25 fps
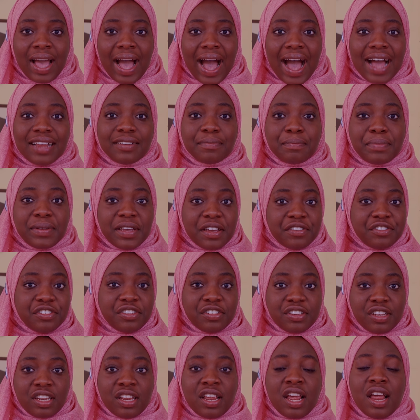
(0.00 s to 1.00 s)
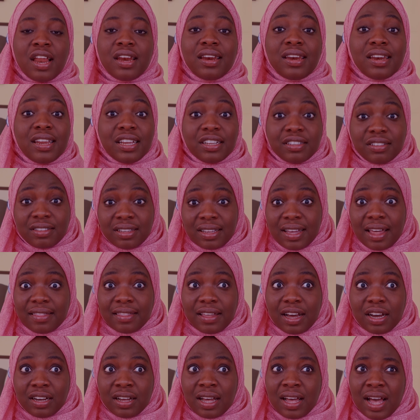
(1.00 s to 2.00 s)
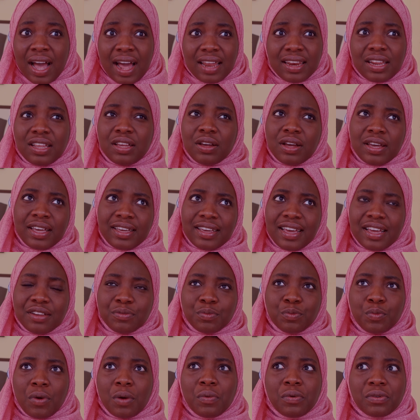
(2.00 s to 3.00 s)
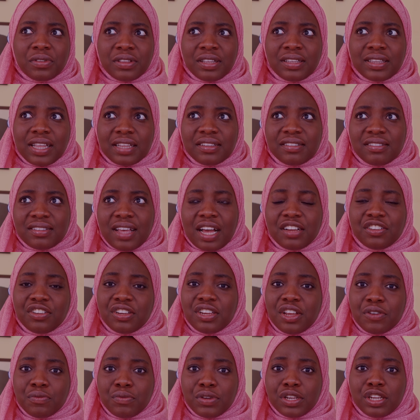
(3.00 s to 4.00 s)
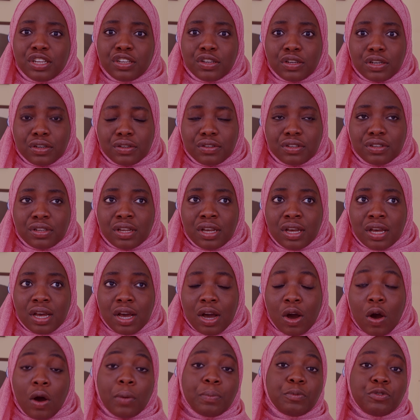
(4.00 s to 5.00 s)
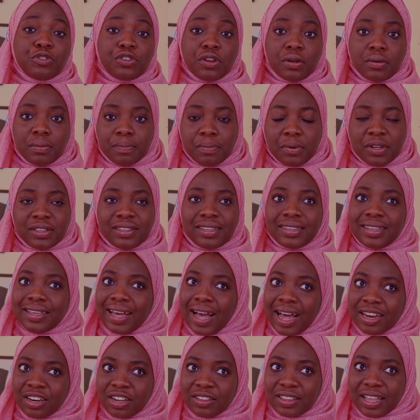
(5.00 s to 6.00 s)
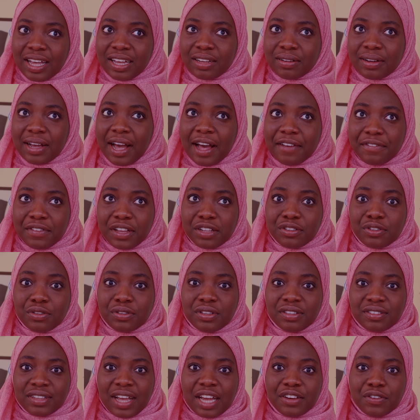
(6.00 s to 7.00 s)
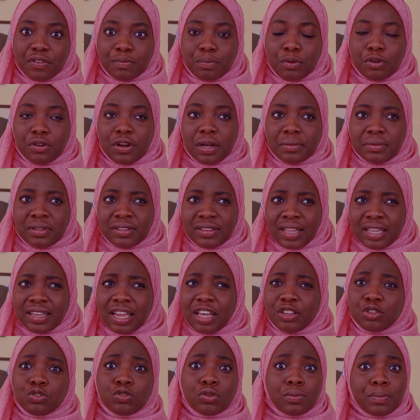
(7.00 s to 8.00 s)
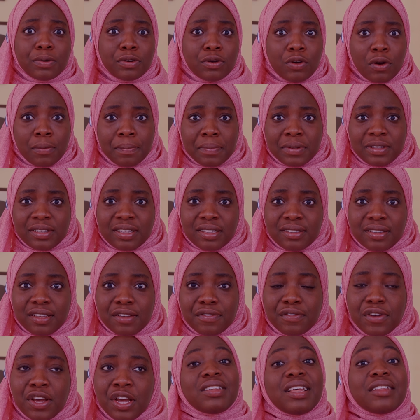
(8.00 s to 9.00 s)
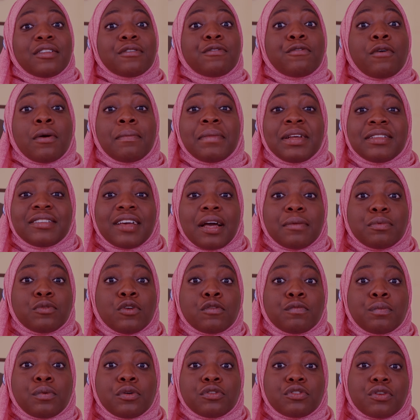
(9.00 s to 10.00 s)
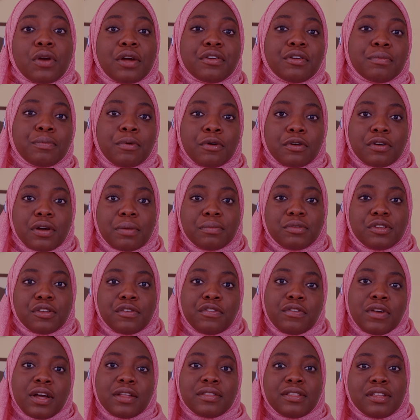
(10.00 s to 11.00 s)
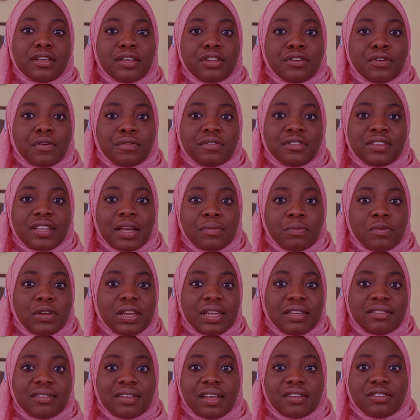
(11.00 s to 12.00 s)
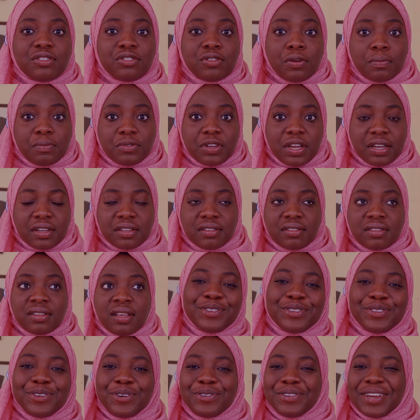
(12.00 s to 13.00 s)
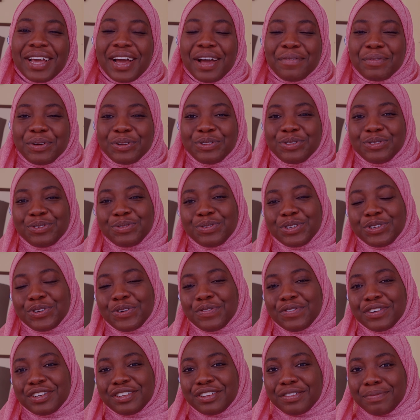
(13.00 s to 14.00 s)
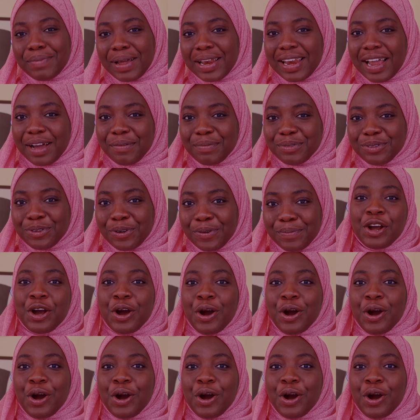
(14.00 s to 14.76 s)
and PhD linked together, and again, one would think that this is actually a really good option, but another caveat to this kind of programs is that they're super competitive. These are the 4 main types of postgraduate programs if you are thinking of STEM related subjects. So now I'm going to switch over to my laptop.